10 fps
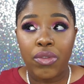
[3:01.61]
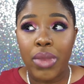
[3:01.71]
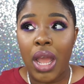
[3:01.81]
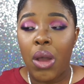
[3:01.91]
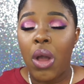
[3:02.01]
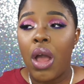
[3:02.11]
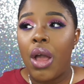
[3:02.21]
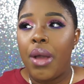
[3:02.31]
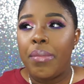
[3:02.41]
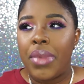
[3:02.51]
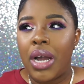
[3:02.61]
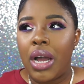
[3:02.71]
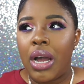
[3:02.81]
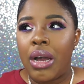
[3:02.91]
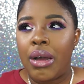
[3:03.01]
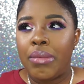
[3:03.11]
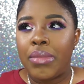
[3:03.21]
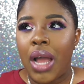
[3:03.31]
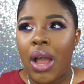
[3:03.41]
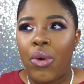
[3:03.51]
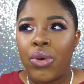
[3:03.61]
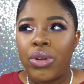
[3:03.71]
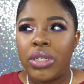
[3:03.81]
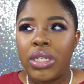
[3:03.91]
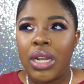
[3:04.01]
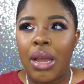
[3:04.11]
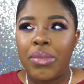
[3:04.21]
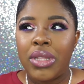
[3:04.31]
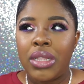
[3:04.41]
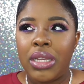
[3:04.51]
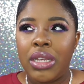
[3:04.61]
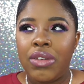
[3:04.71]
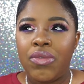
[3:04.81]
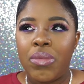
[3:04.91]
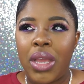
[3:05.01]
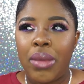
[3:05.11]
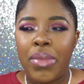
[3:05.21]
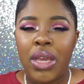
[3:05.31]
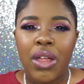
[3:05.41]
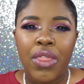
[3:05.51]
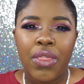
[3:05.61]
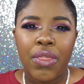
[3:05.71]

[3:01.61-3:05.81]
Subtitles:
from now. But I ordered it, I believe, maybe I